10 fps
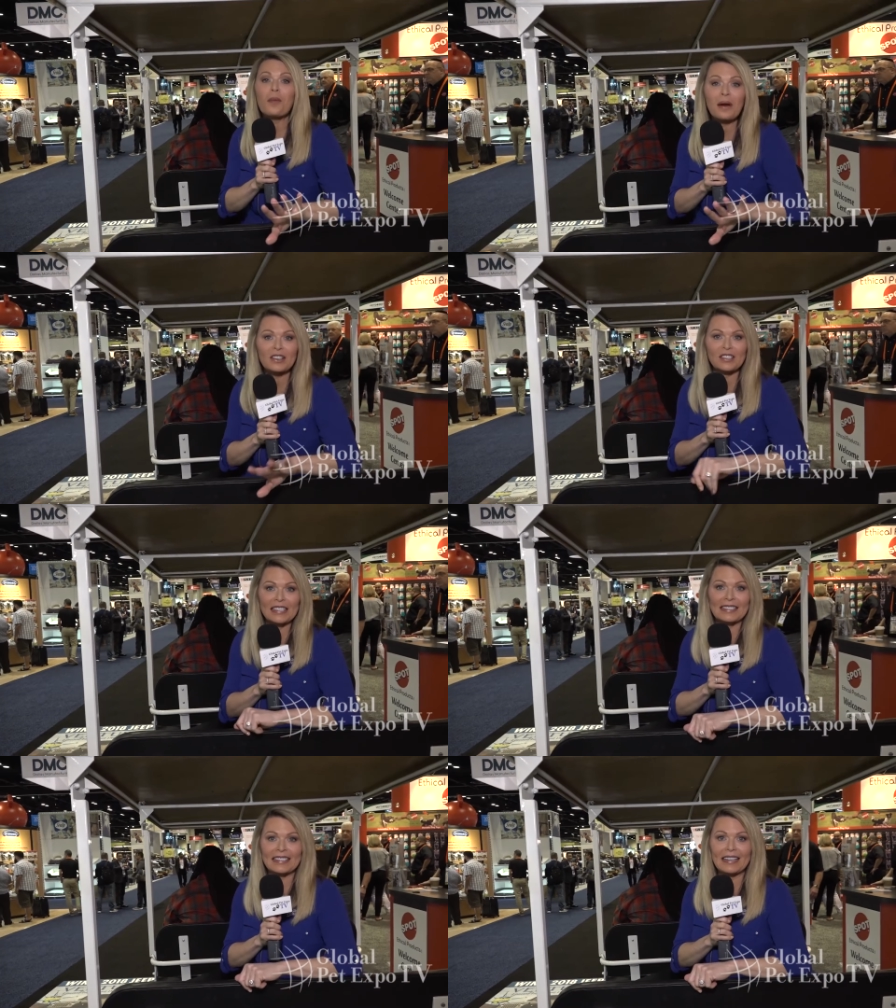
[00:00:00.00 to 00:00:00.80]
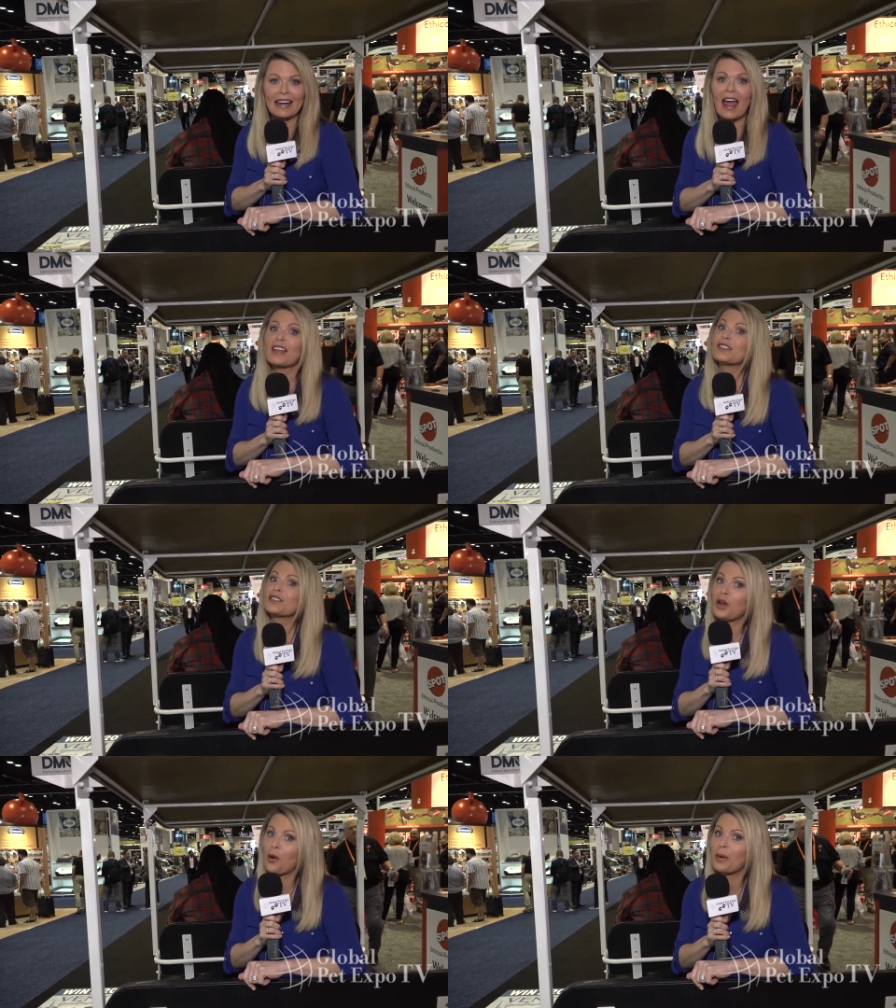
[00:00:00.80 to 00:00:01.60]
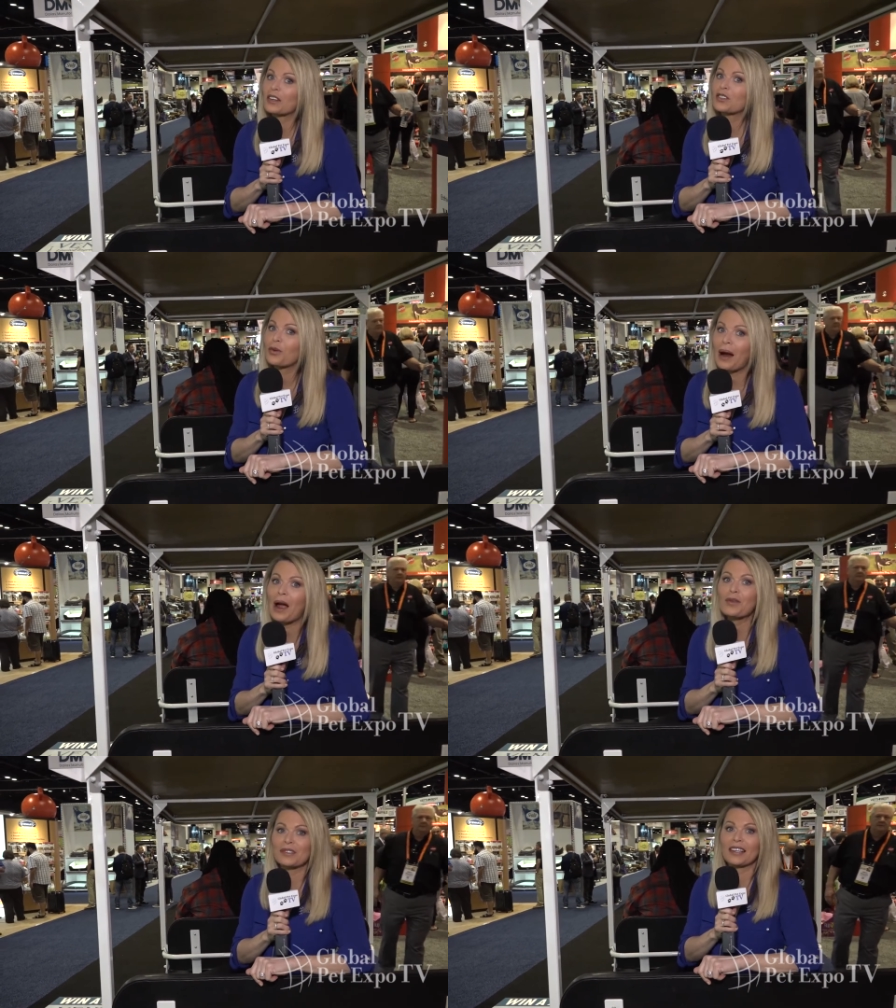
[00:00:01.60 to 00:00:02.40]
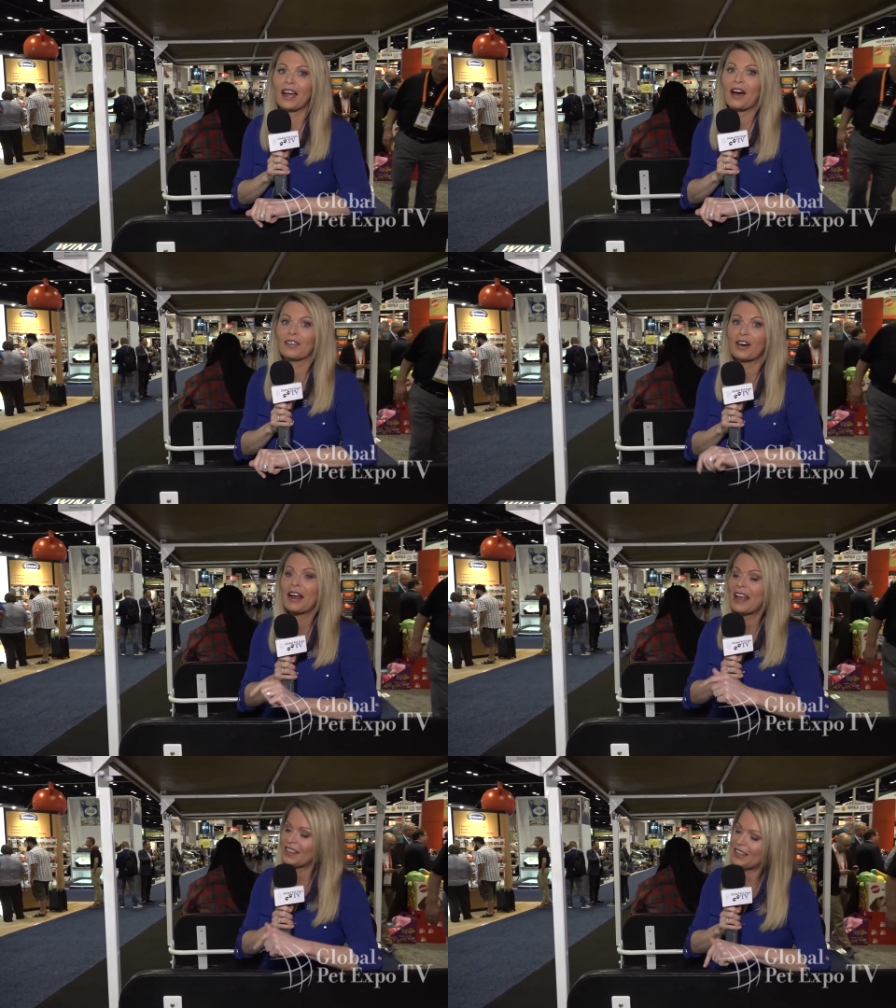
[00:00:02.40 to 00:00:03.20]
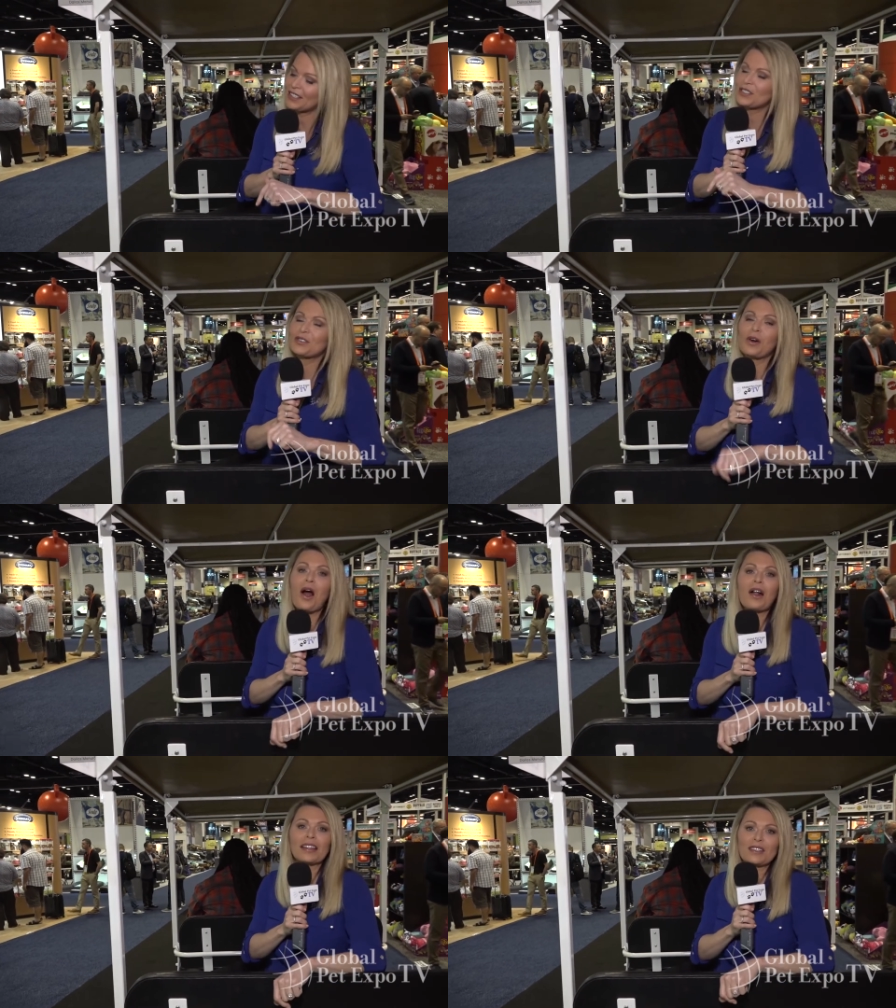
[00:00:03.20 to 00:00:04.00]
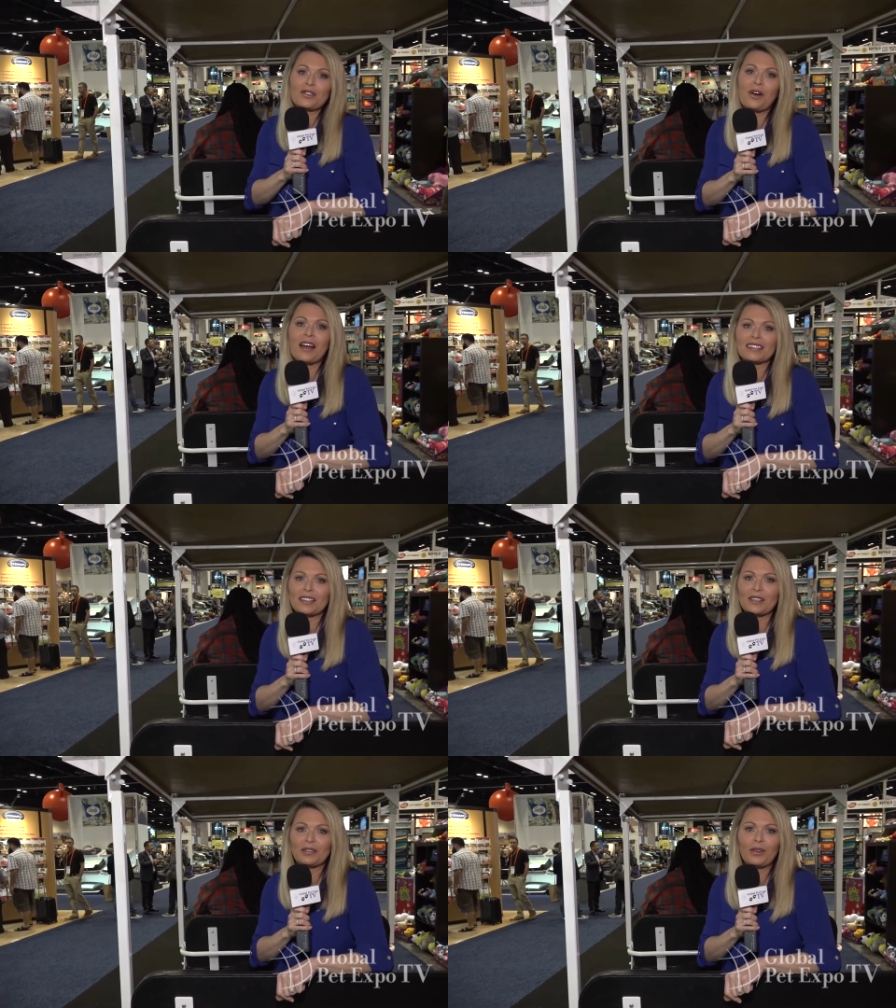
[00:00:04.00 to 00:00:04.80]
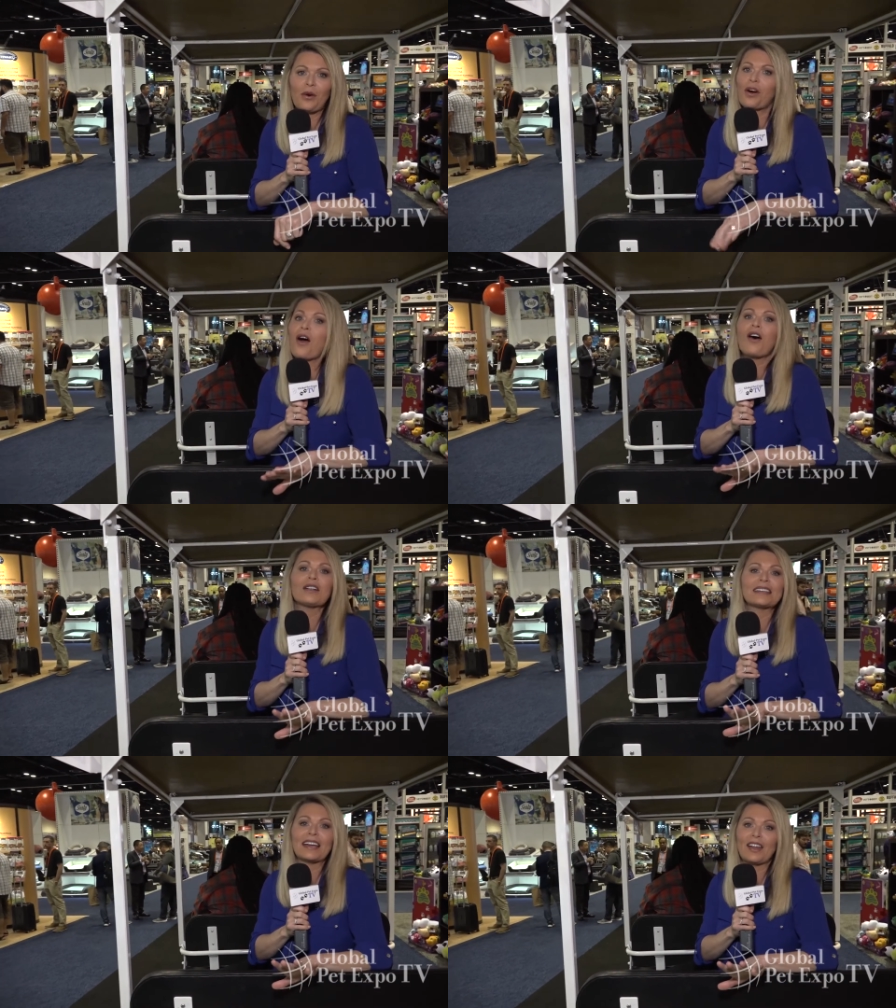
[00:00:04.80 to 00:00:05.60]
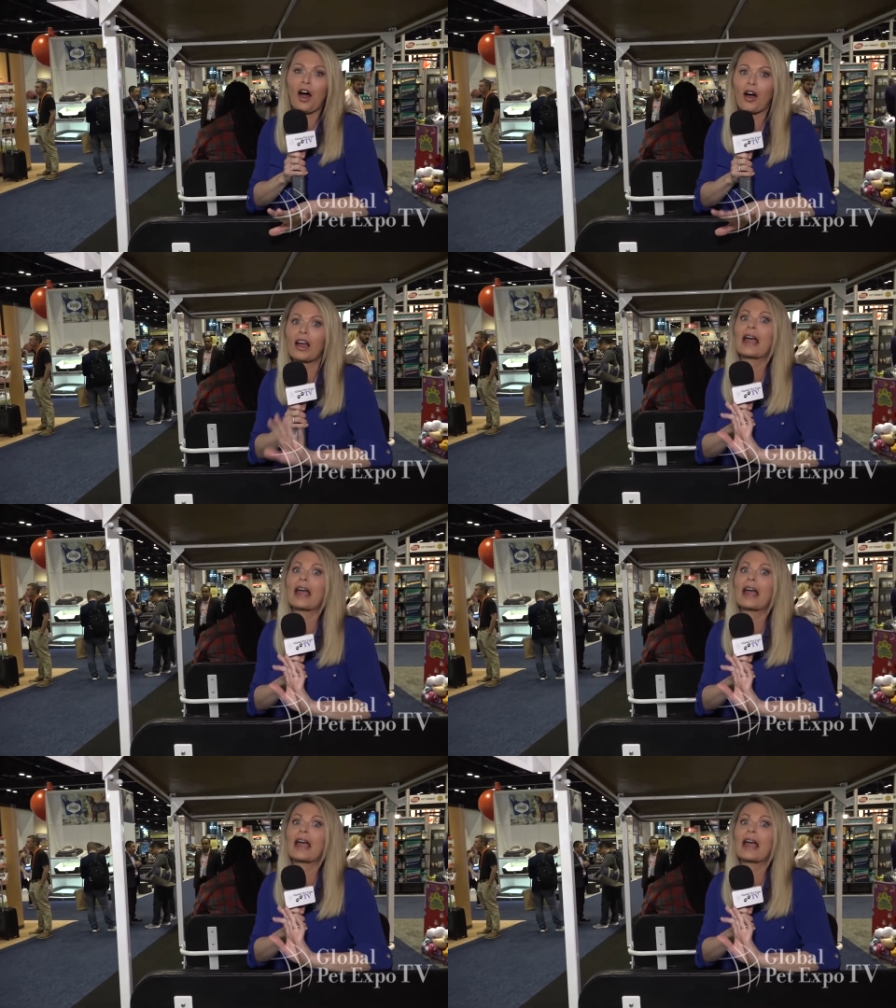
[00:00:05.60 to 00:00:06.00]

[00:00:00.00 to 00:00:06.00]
much to see and so much ground to cover, these trolleys crossing the floor all day long